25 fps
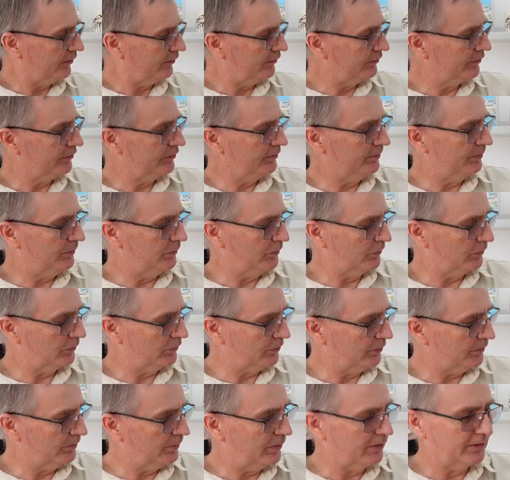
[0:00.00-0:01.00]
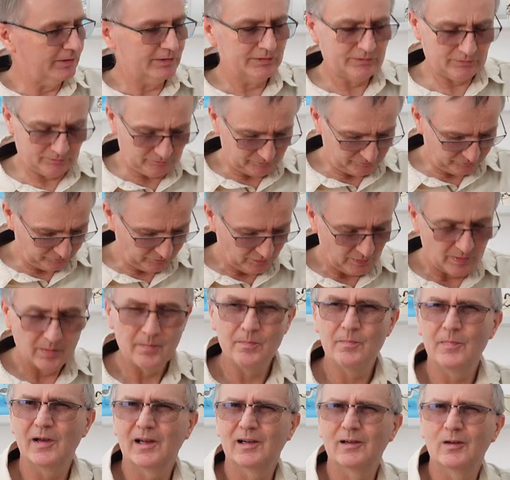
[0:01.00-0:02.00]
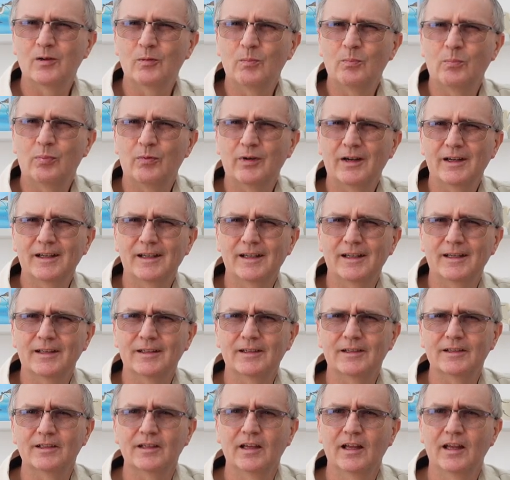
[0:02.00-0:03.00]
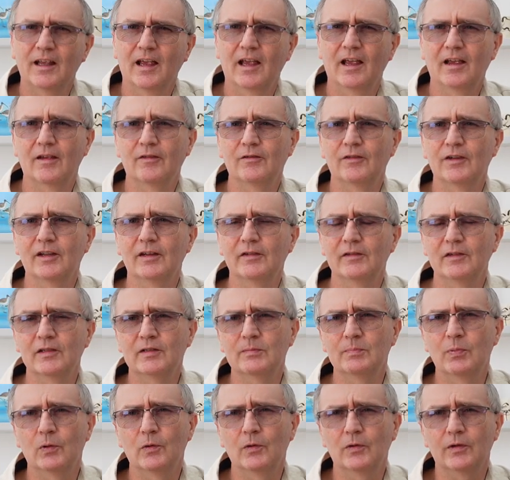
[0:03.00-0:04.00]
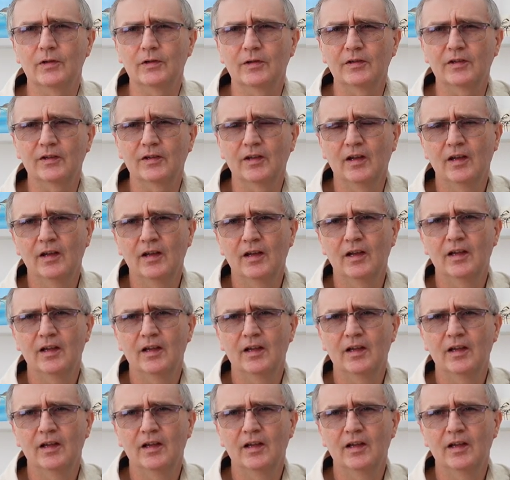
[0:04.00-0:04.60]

are supported by sort of metal brackets at various points.